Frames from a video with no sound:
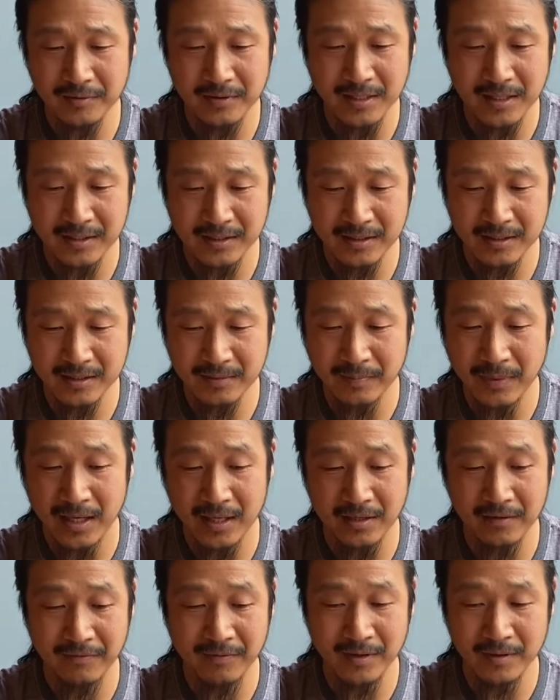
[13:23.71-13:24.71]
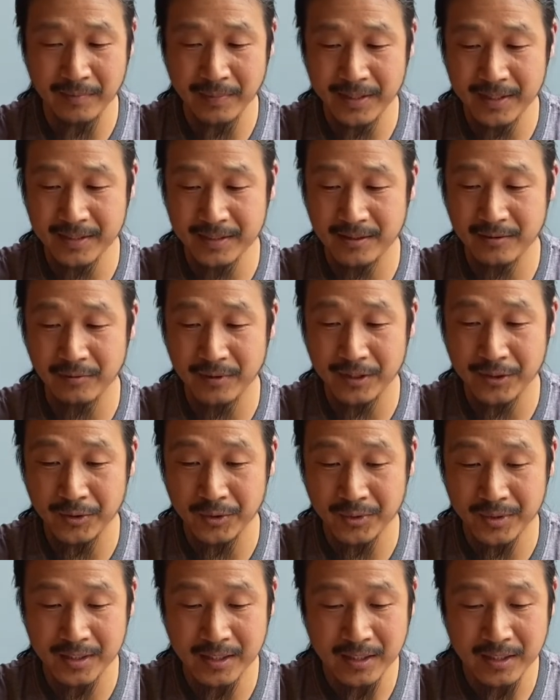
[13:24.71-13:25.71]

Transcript: That's part of the paste we use.